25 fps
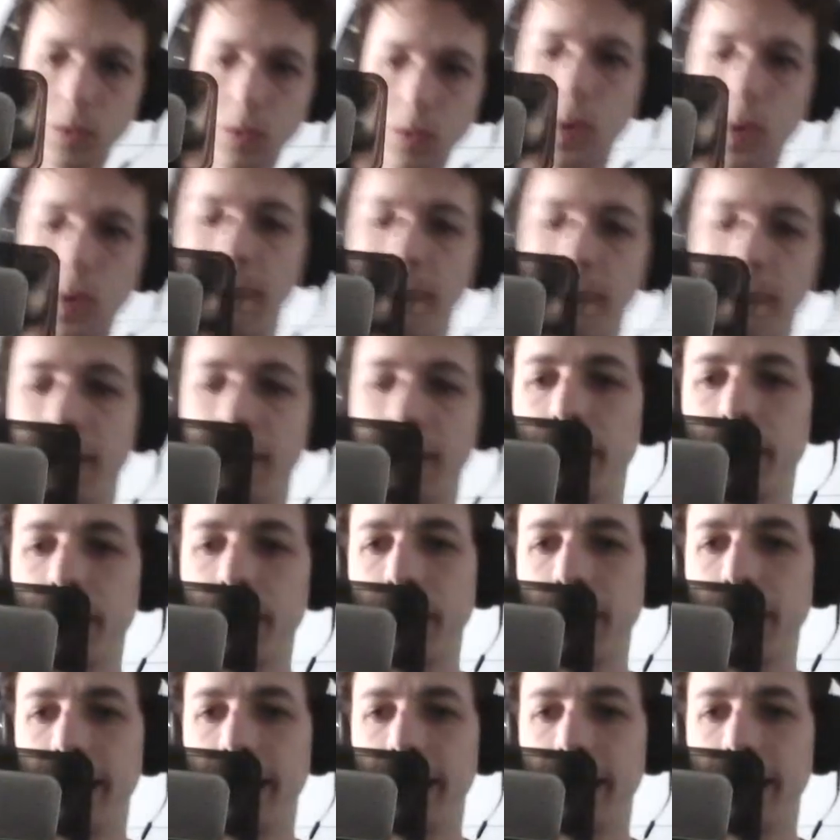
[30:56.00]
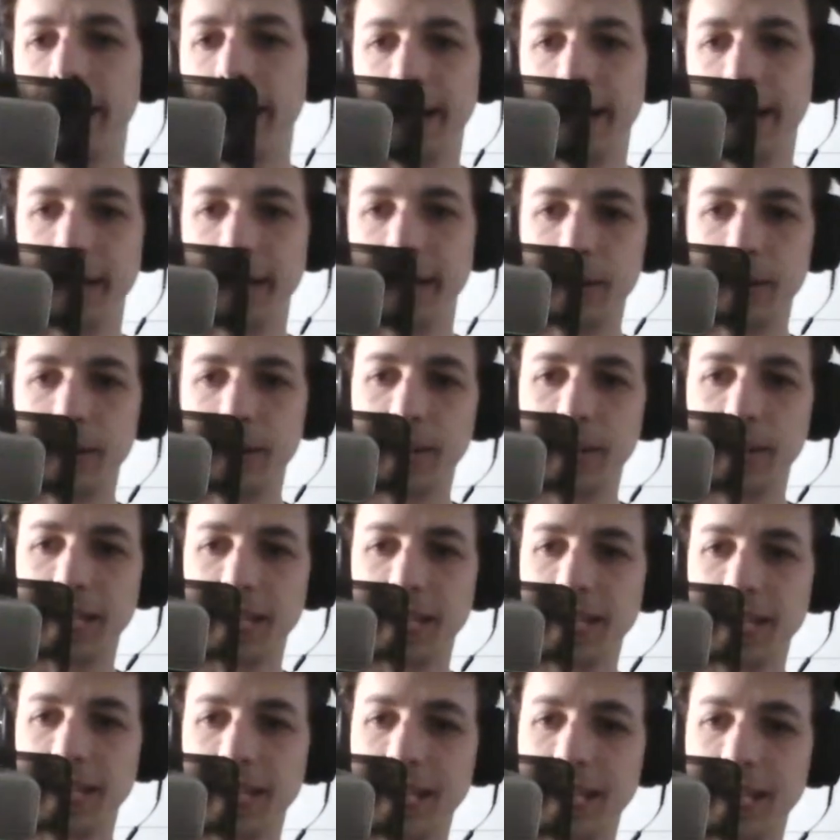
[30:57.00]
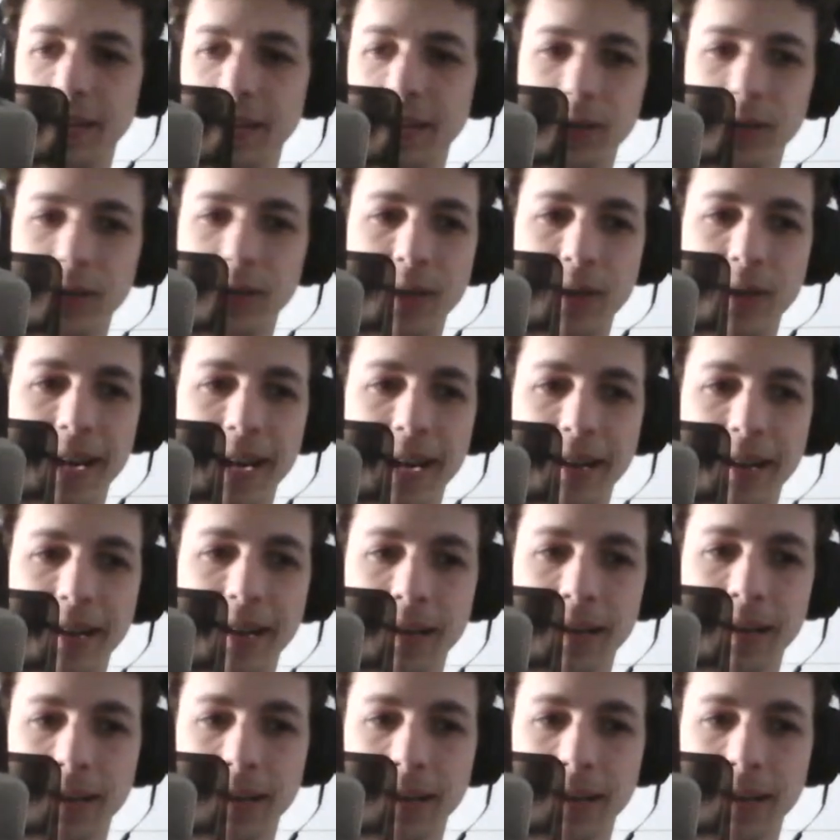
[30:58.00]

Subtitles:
Crap, I heard something in the track.